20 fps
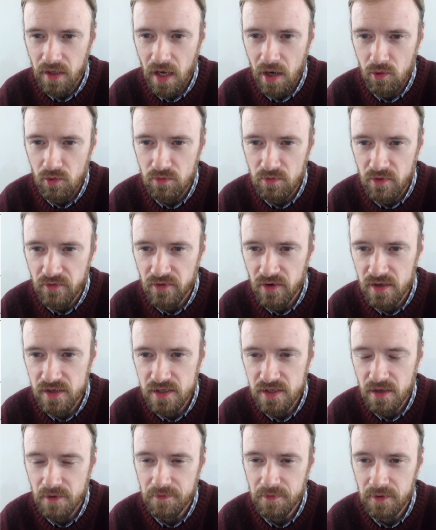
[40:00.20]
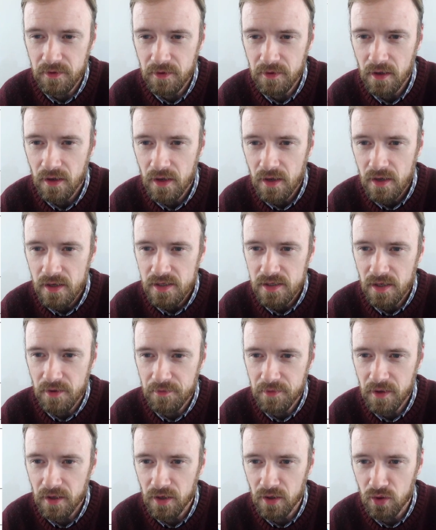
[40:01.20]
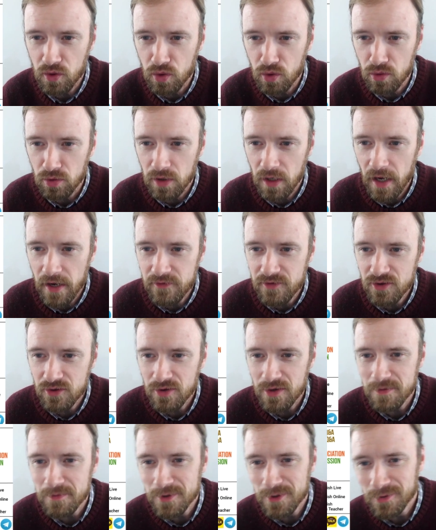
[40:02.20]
I will move on something new live stream.